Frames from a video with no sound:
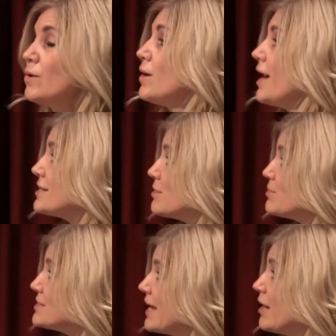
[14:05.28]
As I was
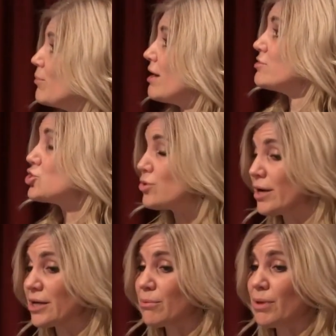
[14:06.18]
saying, we have a strong
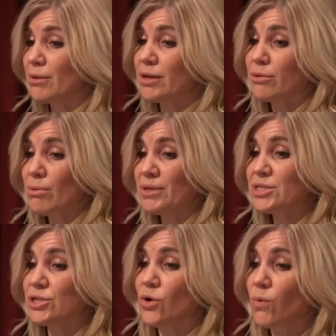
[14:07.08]
commitment
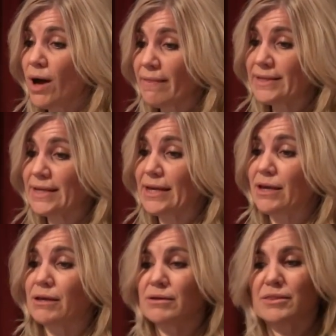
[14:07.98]
to
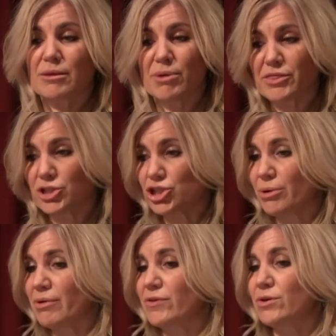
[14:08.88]
quality, the monthly chart
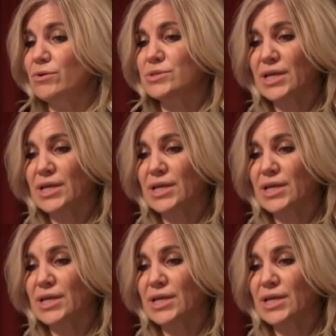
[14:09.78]
reviews,